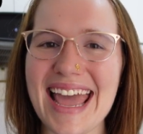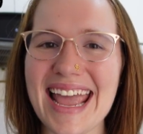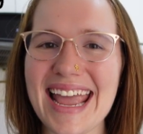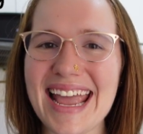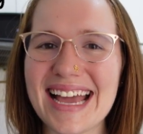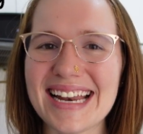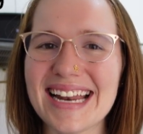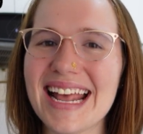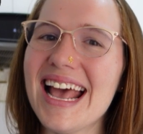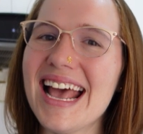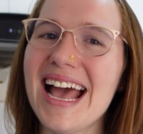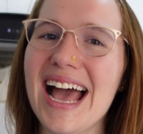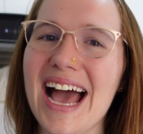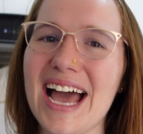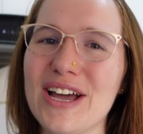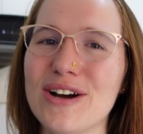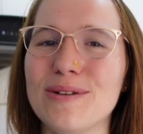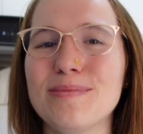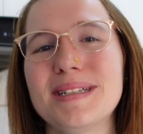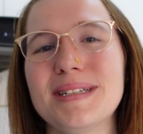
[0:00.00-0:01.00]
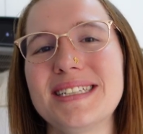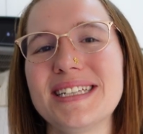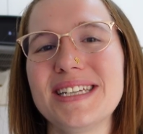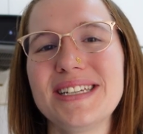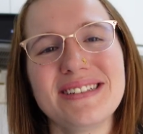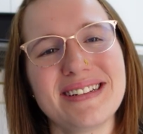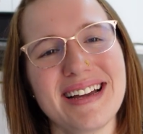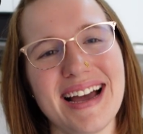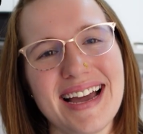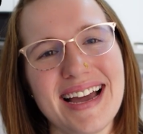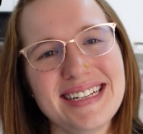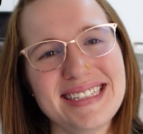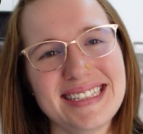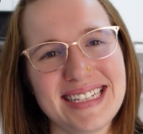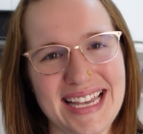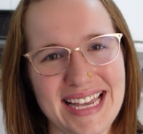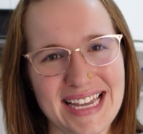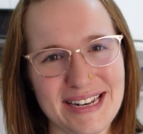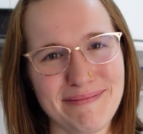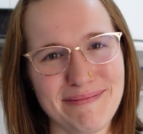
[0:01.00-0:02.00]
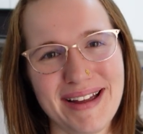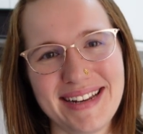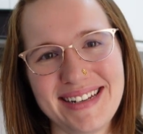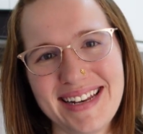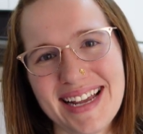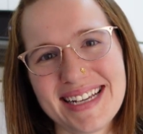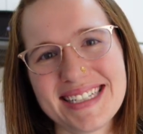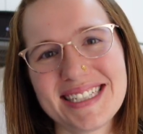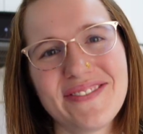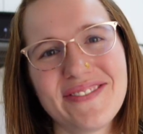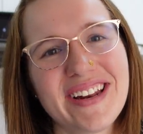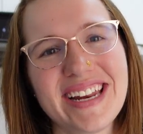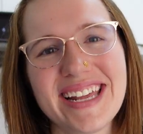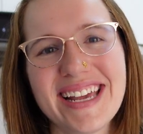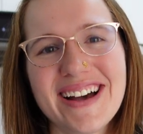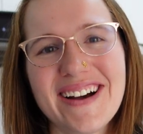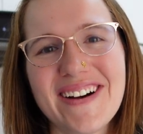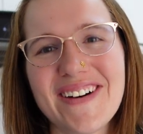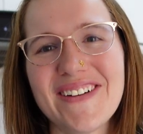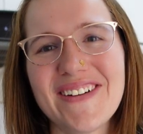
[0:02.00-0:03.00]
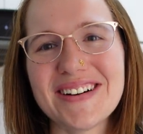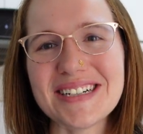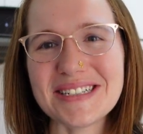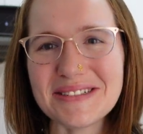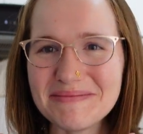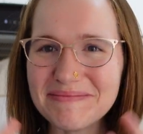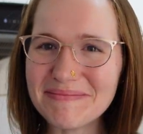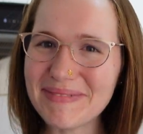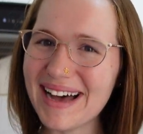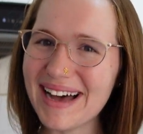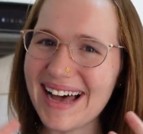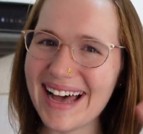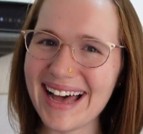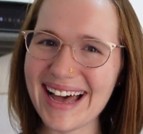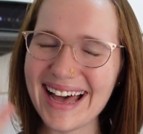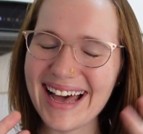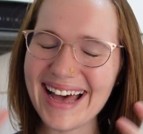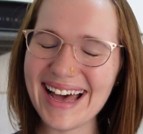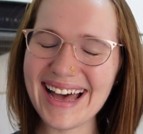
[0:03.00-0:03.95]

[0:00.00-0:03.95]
and I hope to see you guys in my next video. Bye!